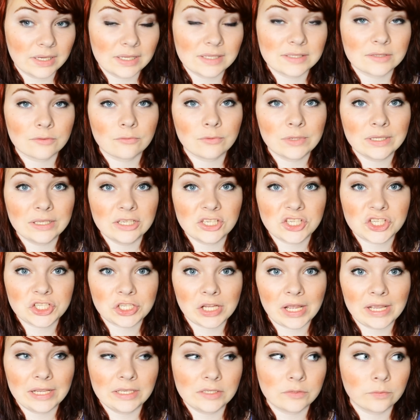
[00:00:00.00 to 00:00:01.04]
it's a really
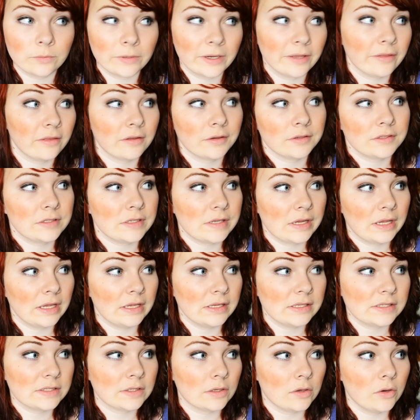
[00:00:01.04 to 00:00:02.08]
shite weather
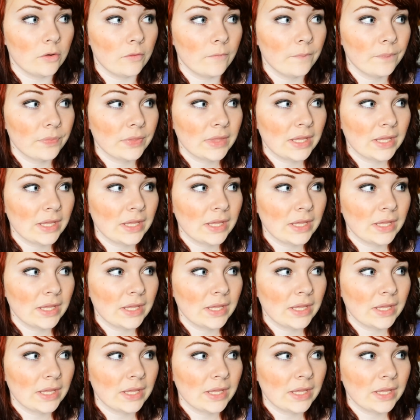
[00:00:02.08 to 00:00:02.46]
today, so